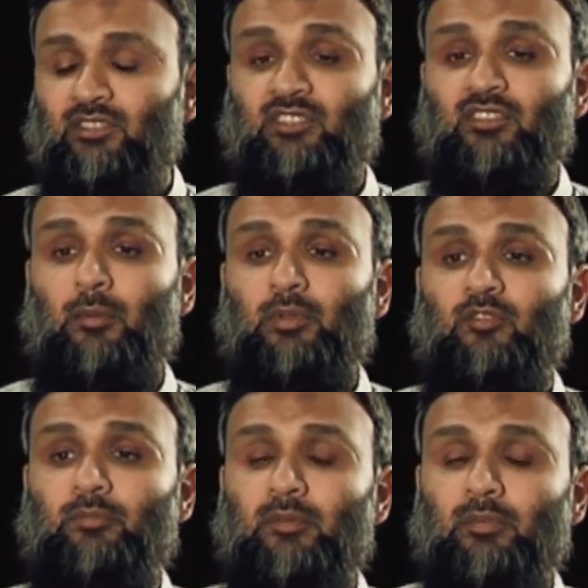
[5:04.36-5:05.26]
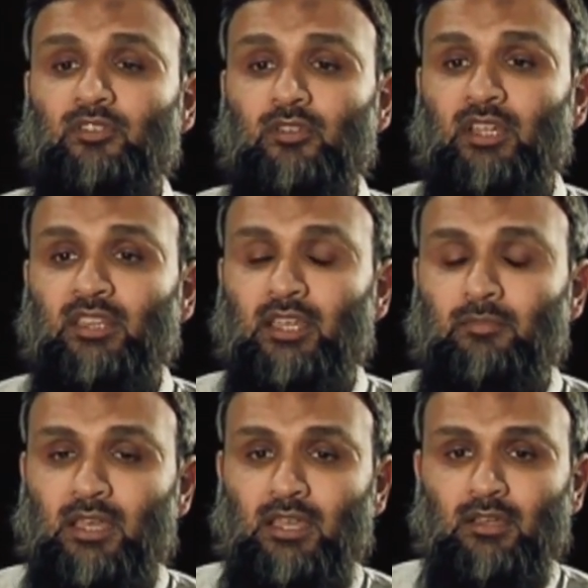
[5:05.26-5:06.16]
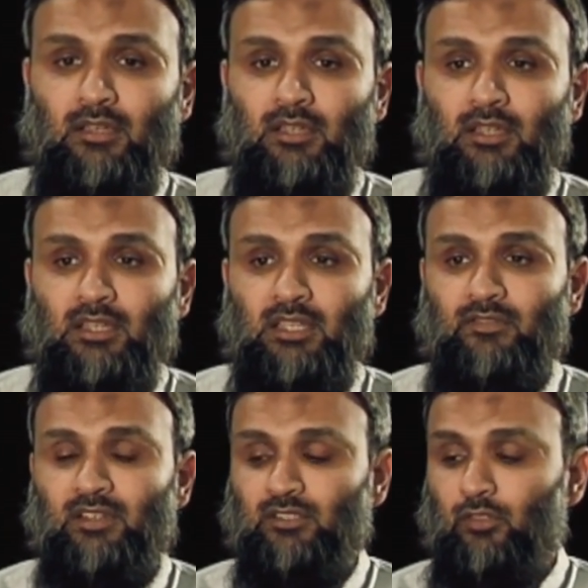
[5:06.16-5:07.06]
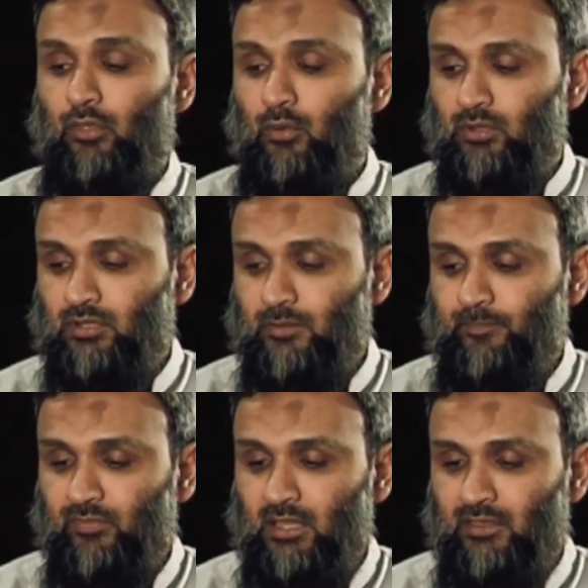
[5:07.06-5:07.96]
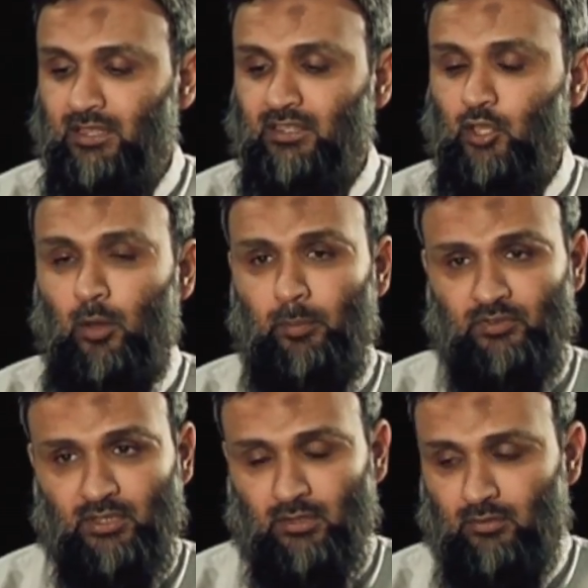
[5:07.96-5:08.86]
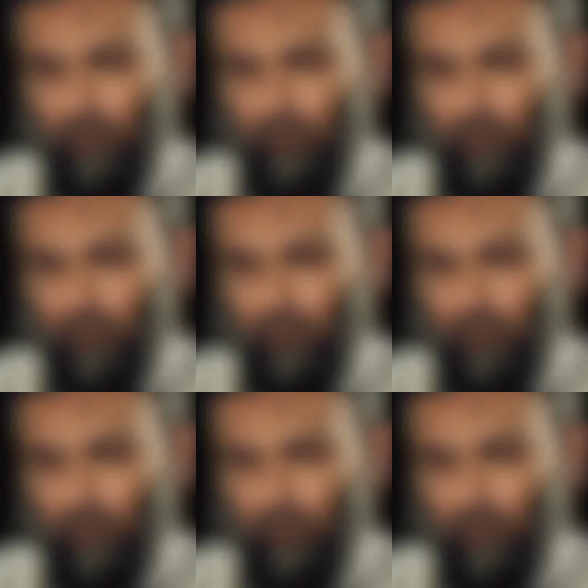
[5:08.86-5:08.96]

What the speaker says: examples for people so that they may give it thought. And then the opposite,